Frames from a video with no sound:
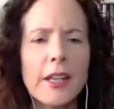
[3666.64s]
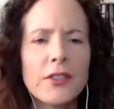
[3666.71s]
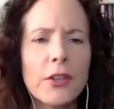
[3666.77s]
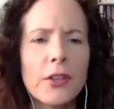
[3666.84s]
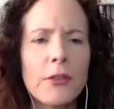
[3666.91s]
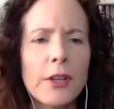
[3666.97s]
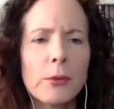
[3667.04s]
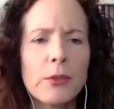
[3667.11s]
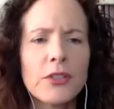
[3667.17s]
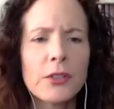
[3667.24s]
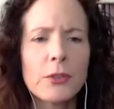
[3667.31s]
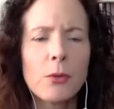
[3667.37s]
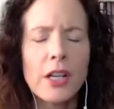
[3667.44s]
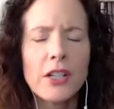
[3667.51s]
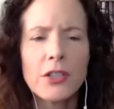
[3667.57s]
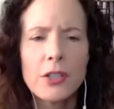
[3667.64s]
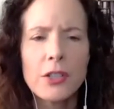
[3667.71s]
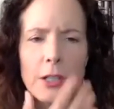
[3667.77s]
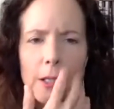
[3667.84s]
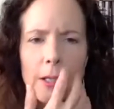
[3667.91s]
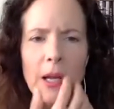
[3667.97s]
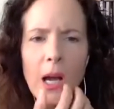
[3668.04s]
so there was a
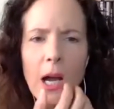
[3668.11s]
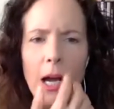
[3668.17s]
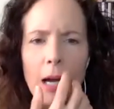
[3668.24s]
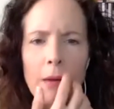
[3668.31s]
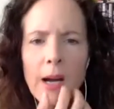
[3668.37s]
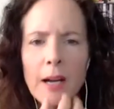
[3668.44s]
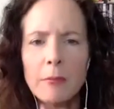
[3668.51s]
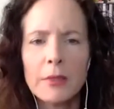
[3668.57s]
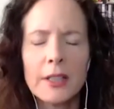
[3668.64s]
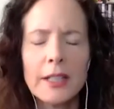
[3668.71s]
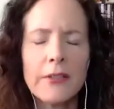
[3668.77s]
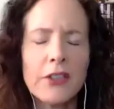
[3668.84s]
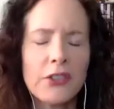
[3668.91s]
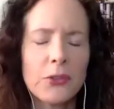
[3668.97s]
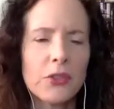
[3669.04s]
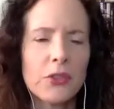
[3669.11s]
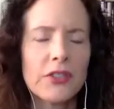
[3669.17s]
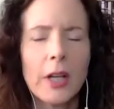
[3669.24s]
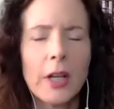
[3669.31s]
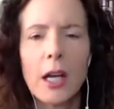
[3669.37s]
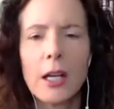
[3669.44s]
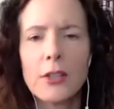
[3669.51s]
question, I believe this was
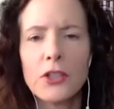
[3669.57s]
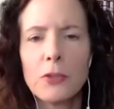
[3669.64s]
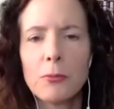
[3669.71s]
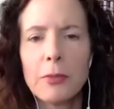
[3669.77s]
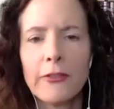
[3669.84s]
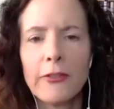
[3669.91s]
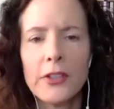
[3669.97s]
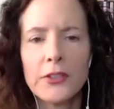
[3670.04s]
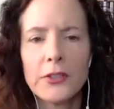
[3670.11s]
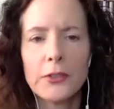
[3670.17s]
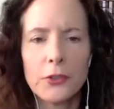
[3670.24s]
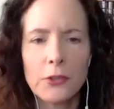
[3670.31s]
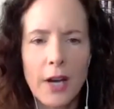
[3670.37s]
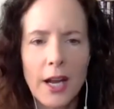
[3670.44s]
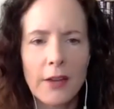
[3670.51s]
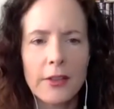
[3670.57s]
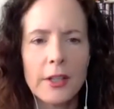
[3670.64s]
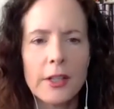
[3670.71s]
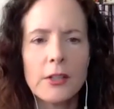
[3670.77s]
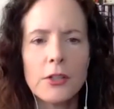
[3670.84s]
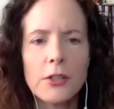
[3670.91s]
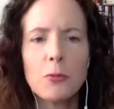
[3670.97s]
to Professor
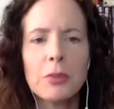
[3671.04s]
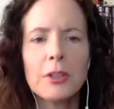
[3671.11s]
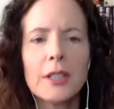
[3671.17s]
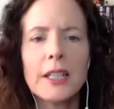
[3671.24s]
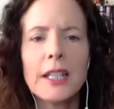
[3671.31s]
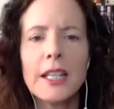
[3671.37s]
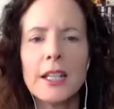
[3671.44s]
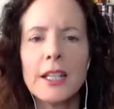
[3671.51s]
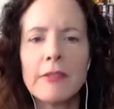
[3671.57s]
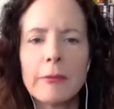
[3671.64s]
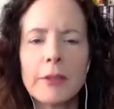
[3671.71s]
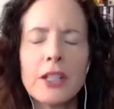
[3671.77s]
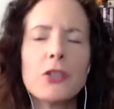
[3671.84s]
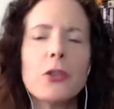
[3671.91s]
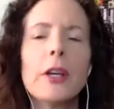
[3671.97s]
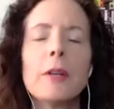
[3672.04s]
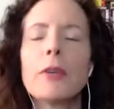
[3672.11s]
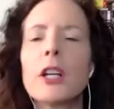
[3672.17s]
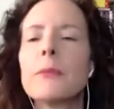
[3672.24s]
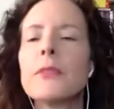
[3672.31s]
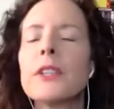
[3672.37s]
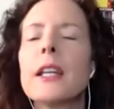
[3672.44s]
Traffin. Do you believe, because you had brought
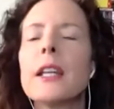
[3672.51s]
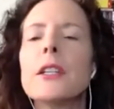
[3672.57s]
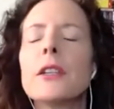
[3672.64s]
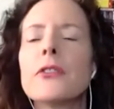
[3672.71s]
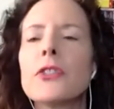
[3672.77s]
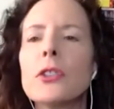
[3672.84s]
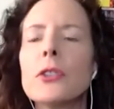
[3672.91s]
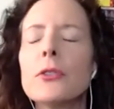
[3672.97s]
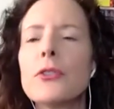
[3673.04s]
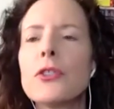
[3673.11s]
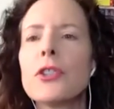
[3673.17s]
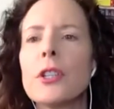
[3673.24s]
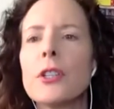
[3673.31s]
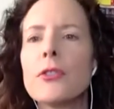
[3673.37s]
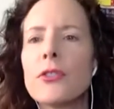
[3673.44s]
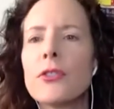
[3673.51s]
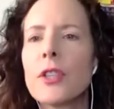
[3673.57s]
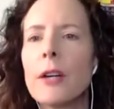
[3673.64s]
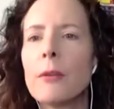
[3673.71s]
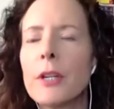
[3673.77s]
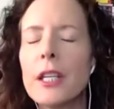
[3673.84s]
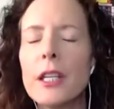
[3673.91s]
up the idea of solutions
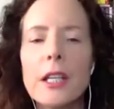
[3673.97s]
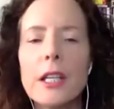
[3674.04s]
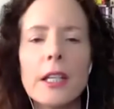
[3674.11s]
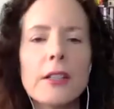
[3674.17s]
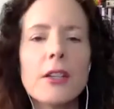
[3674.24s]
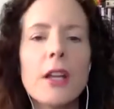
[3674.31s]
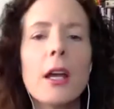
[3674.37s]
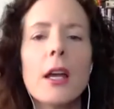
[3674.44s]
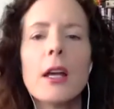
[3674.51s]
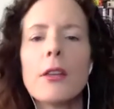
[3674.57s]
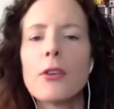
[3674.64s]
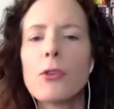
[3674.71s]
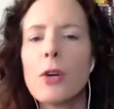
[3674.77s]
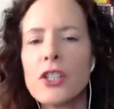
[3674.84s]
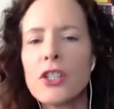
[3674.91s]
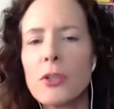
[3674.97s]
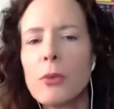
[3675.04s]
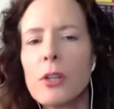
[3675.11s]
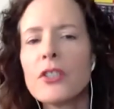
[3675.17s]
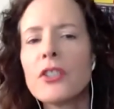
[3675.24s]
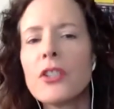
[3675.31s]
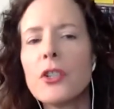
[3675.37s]
that we need, and the question
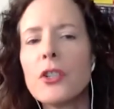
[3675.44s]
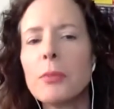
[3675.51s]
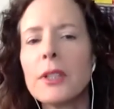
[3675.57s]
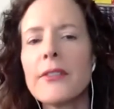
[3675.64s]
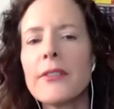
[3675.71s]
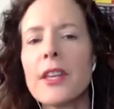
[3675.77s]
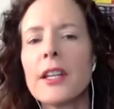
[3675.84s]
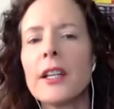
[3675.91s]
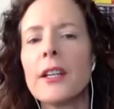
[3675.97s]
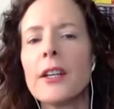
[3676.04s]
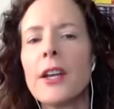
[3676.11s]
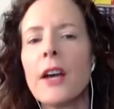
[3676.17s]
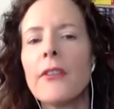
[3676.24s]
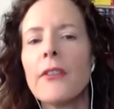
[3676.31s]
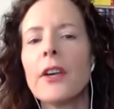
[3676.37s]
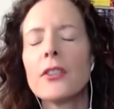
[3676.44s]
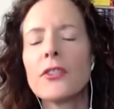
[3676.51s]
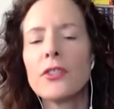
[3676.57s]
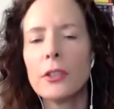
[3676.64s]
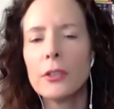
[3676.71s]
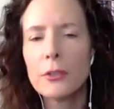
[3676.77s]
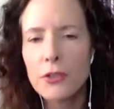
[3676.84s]
was, do you believe that enough
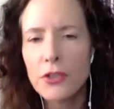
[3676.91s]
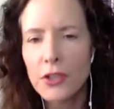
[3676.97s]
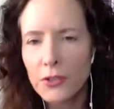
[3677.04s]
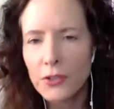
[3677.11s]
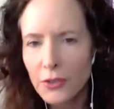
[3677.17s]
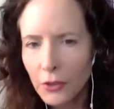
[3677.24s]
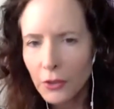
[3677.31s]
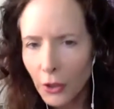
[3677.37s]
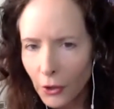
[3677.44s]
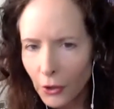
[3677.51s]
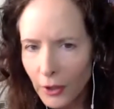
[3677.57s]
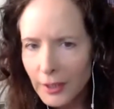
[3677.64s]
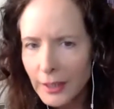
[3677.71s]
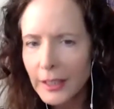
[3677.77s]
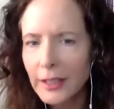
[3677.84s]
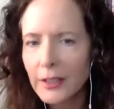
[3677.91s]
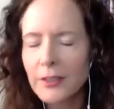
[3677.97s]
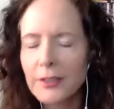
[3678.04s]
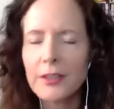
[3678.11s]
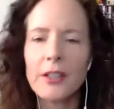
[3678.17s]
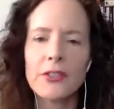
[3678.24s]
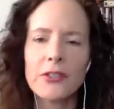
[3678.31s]
solutions currently
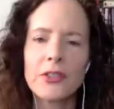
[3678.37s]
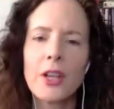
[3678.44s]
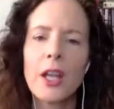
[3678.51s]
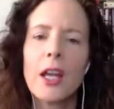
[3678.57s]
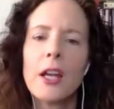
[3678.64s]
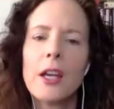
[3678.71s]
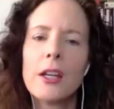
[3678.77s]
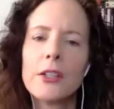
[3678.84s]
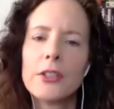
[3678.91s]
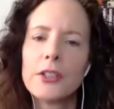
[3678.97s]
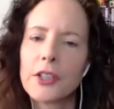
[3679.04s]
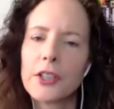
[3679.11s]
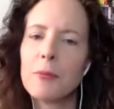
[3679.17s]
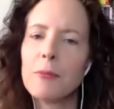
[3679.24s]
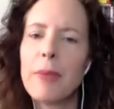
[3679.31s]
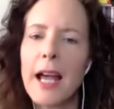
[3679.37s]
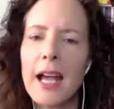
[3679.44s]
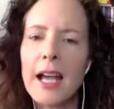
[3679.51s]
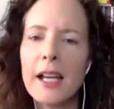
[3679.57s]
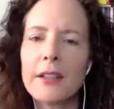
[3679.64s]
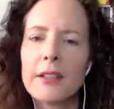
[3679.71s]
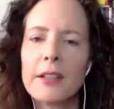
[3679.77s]
exist to
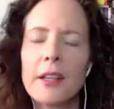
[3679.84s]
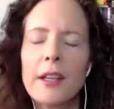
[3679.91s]
combat